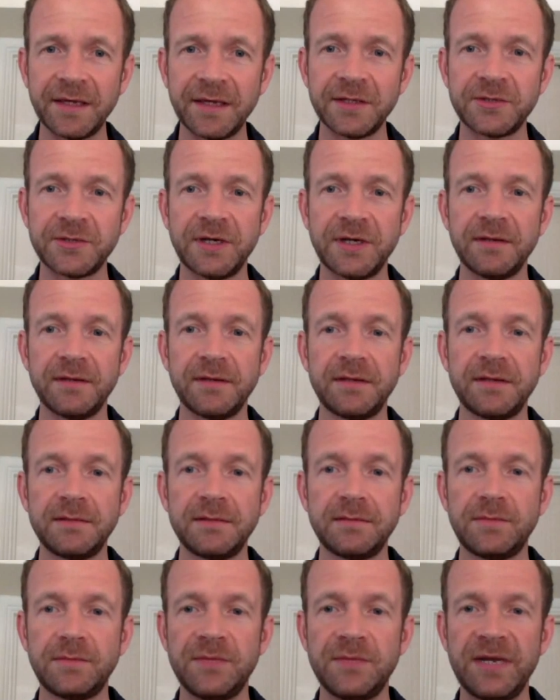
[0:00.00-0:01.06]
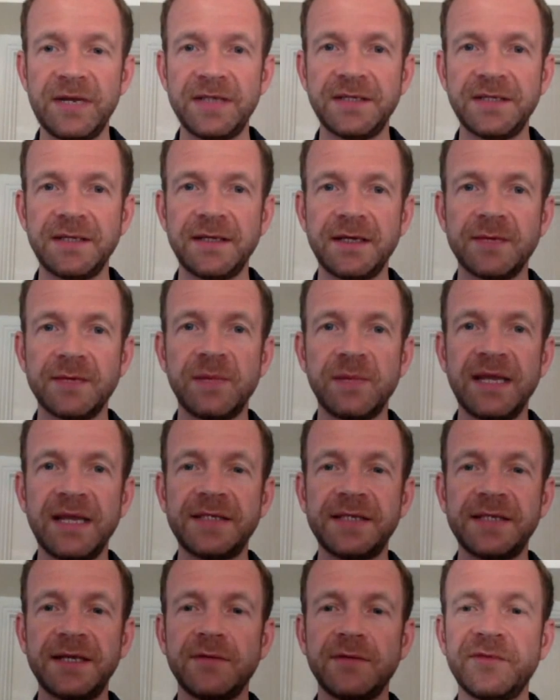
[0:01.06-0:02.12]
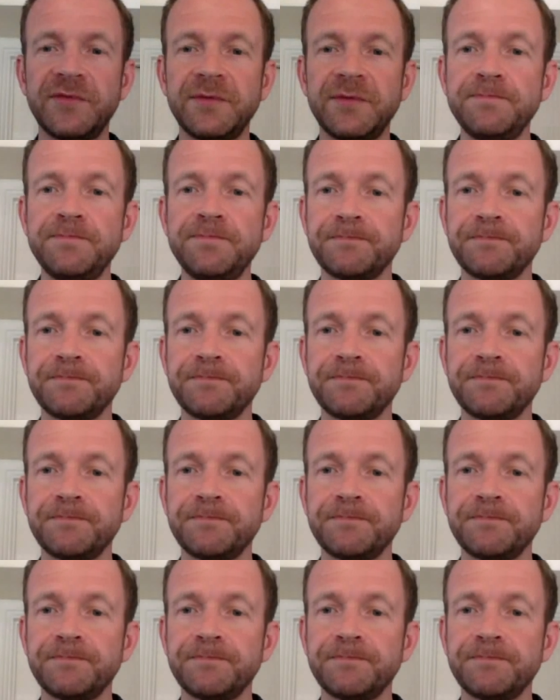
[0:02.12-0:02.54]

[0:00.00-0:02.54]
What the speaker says: things rather than embracing the complexity of them.